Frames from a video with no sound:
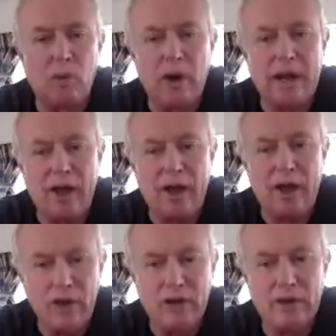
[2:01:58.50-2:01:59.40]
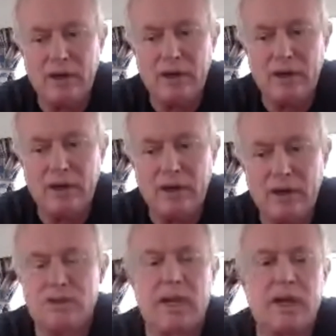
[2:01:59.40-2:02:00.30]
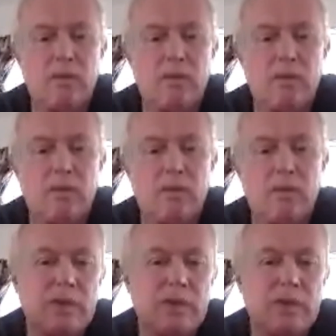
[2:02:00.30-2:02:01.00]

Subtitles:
what I heard in what you said